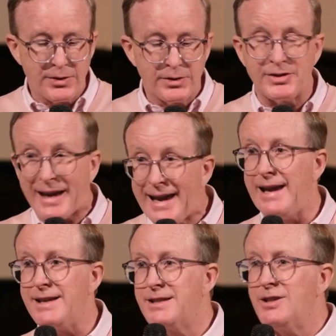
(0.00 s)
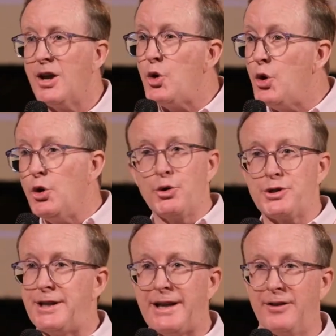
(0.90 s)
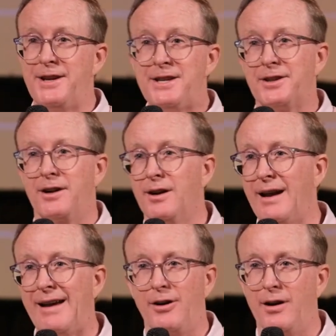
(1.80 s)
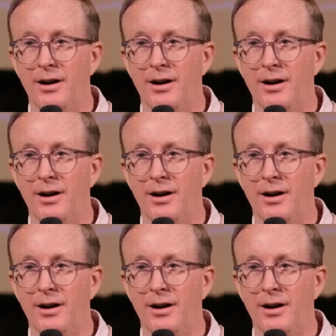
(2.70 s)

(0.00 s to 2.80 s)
date. Who knows the date of Easter ever?